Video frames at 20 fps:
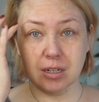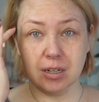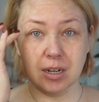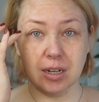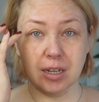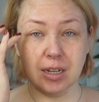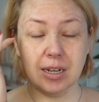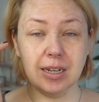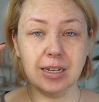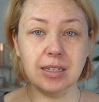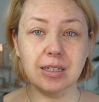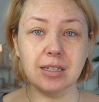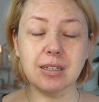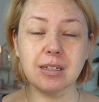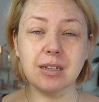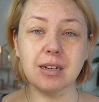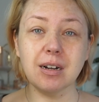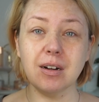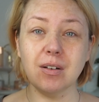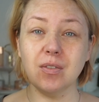eyelids
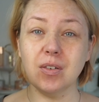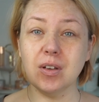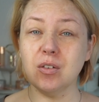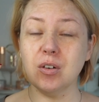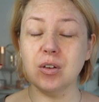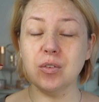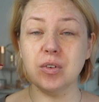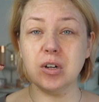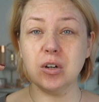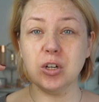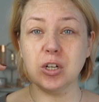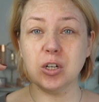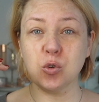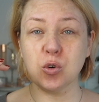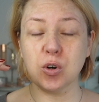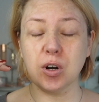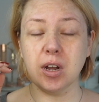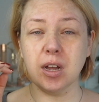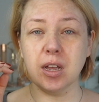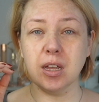are very
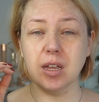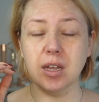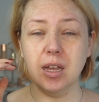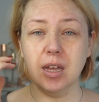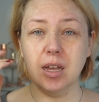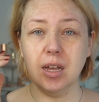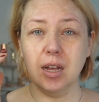dry.